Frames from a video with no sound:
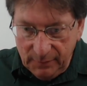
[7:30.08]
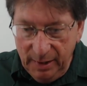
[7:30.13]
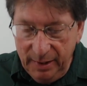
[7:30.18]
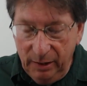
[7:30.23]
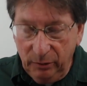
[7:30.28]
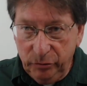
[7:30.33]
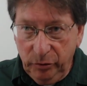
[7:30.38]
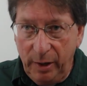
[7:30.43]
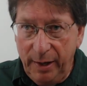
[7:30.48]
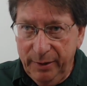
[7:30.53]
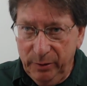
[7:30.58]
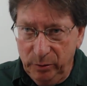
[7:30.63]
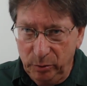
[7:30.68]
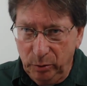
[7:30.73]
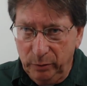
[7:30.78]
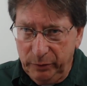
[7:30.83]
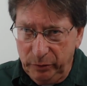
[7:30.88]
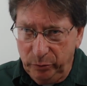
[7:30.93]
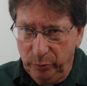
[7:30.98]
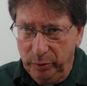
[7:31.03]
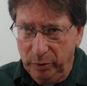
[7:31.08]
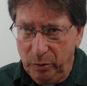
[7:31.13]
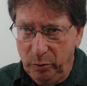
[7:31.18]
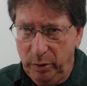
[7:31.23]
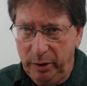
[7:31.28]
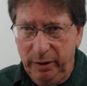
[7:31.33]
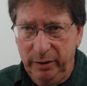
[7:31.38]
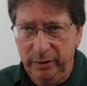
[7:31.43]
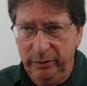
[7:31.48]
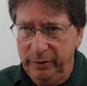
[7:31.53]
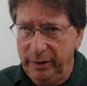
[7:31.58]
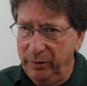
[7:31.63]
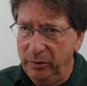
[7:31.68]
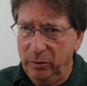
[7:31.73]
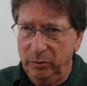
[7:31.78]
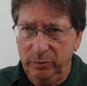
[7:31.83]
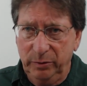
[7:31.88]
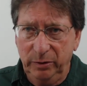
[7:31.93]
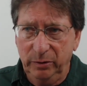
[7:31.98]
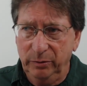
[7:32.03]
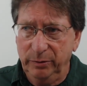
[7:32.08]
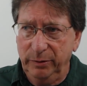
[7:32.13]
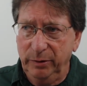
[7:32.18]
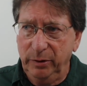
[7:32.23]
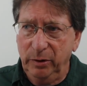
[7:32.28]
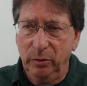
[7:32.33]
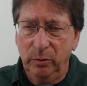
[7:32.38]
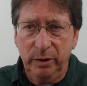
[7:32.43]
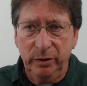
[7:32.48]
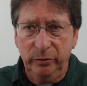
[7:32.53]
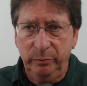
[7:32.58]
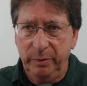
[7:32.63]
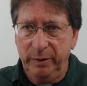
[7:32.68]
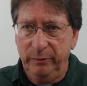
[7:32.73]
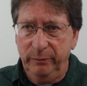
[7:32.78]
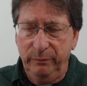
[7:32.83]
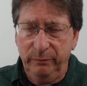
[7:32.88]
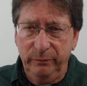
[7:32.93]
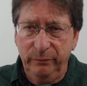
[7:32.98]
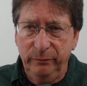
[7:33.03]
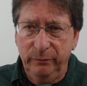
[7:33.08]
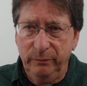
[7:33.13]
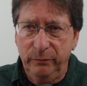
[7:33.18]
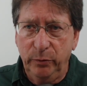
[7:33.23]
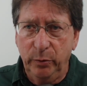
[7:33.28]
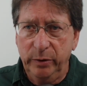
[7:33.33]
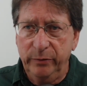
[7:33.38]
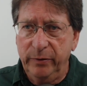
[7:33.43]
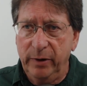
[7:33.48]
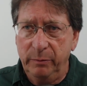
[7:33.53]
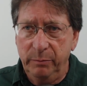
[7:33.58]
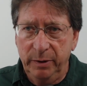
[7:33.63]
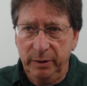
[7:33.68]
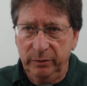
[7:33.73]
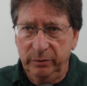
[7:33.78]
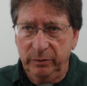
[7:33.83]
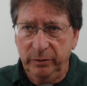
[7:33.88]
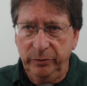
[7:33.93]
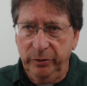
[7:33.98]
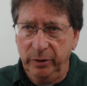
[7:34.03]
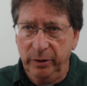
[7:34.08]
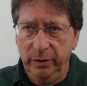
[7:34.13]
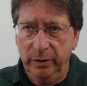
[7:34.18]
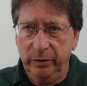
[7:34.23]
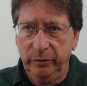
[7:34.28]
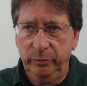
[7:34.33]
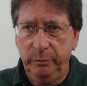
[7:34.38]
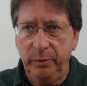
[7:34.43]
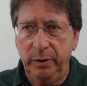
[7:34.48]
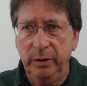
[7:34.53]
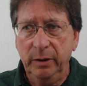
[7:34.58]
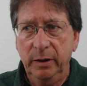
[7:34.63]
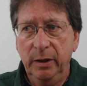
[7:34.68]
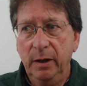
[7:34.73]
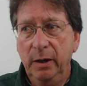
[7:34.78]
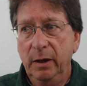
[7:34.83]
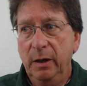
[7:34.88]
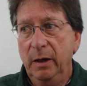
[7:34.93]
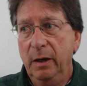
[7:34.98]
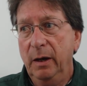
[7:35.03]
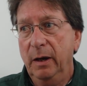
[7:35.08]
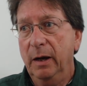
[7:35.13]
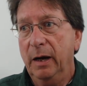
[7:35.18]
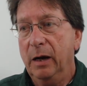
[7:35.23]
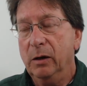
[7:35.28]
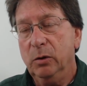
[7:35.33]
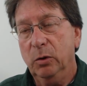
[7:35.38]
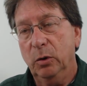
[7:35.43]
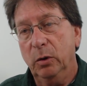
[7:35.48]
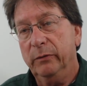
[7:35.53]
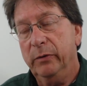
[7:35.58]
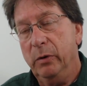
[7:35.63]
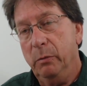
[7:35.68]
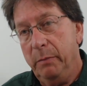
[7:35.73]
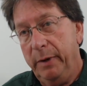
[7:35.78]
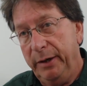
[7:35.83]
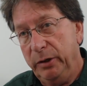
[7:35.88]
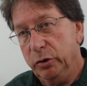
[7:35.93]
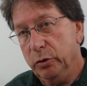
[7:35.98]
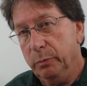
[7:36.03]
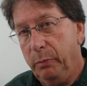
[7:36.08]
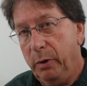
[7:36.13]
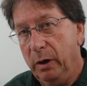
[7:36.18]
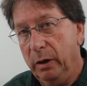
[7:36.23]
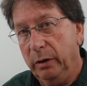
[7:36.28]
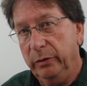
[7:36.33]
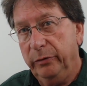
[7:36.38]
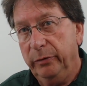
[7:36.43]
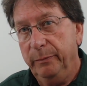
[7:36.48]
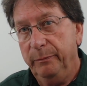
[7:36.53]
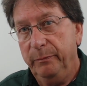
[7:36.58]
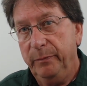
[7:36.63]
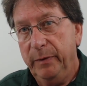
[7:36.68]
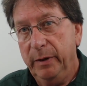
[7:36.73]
And I'll try and go over it real quick because I know, you know, you don't want to spend 45 minutes listening to this, but I'll go over the major parts.